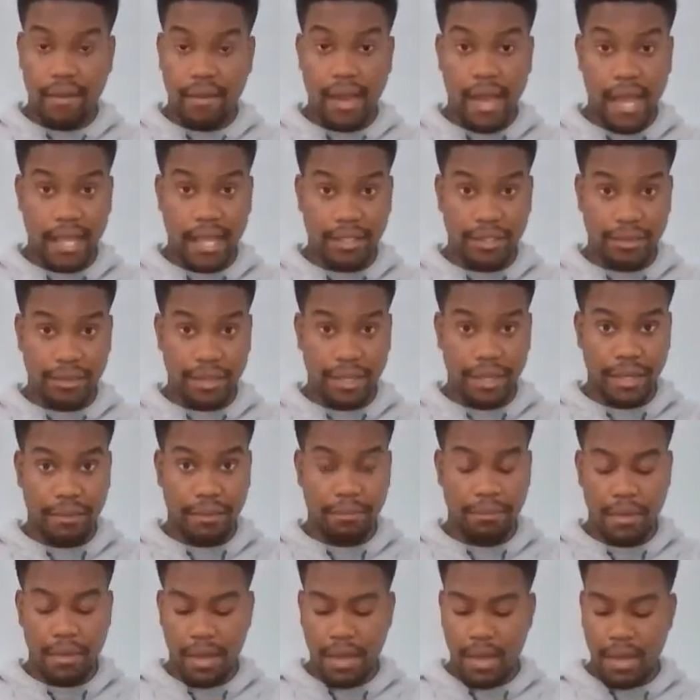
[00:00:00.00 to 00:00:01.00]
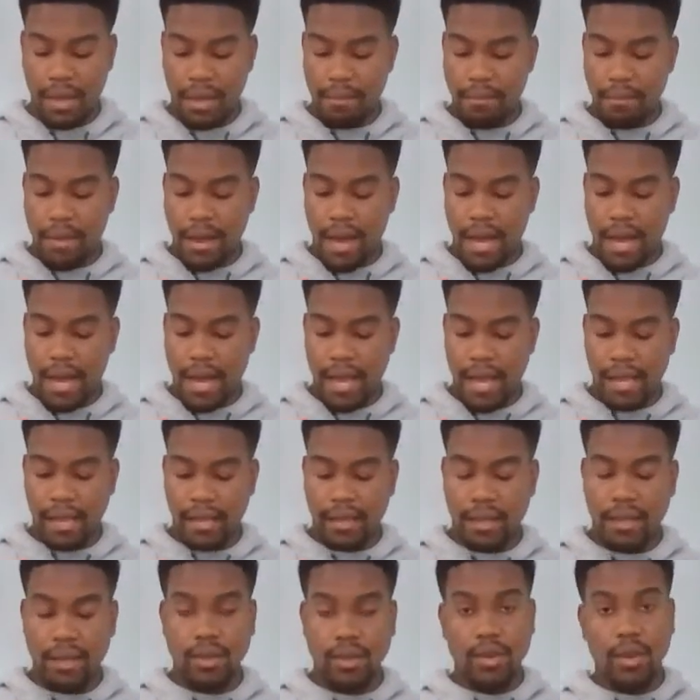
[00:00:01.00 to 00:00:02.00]
atrium
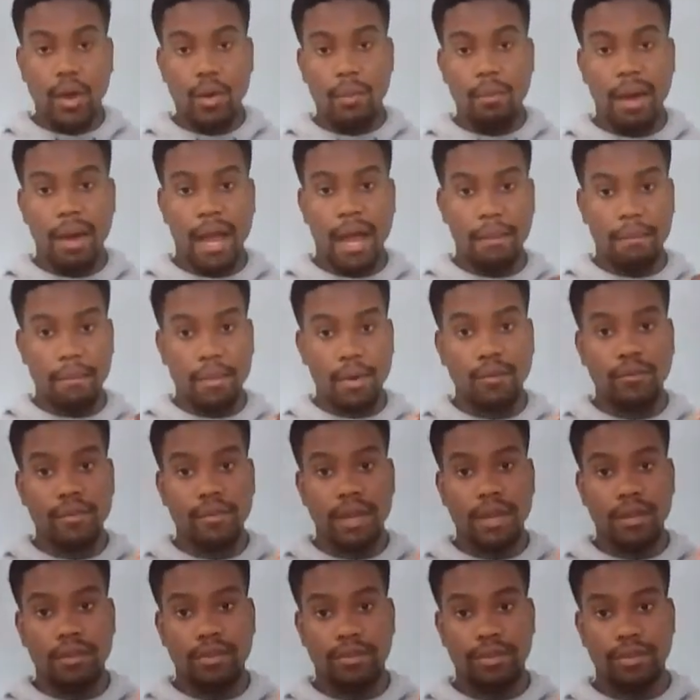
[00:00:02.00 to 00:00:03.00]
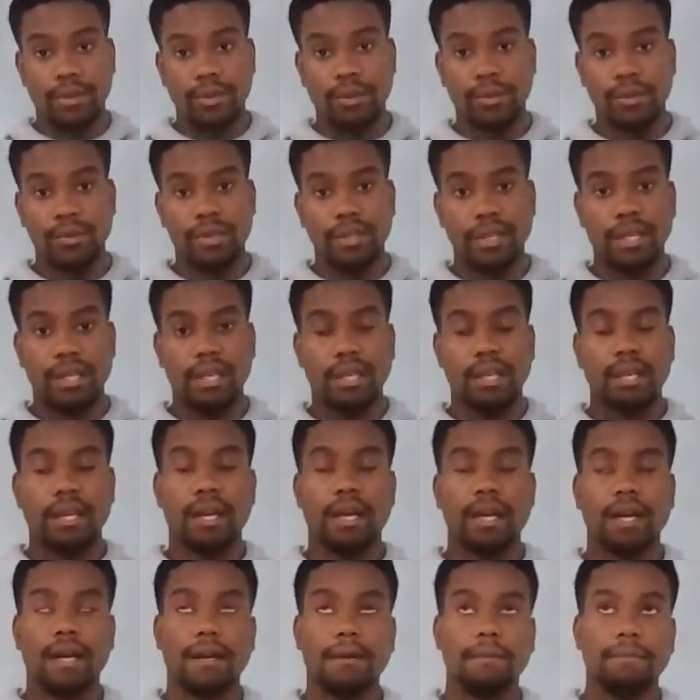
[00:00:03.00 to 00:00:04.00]
by moving through the
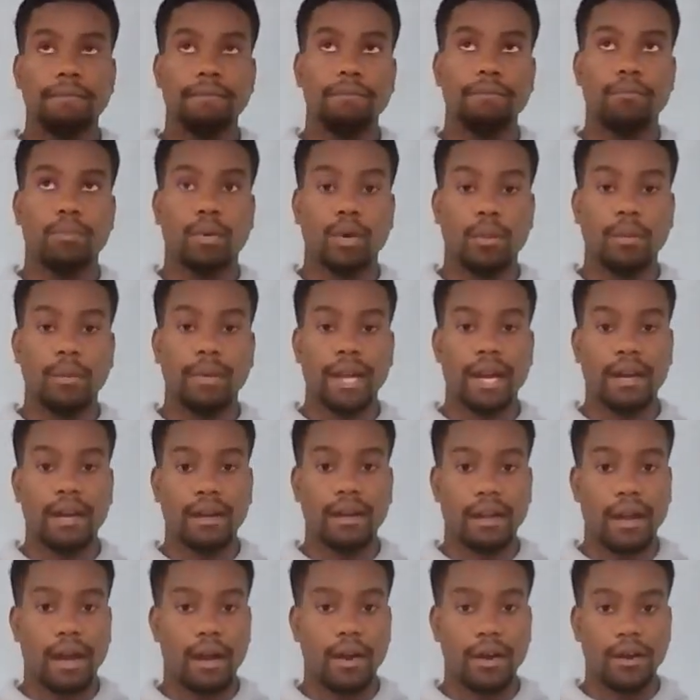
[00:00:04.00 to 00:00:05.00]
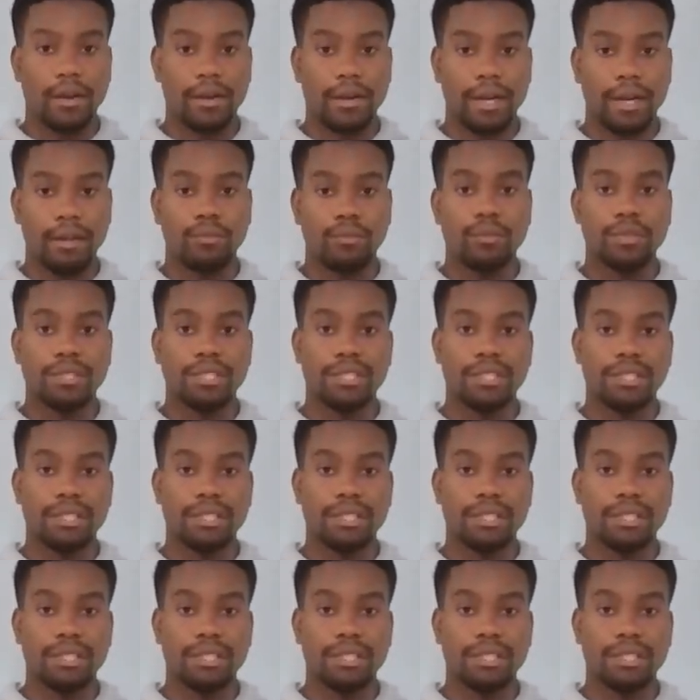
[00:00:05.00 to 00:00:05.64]
pulmonary artery, which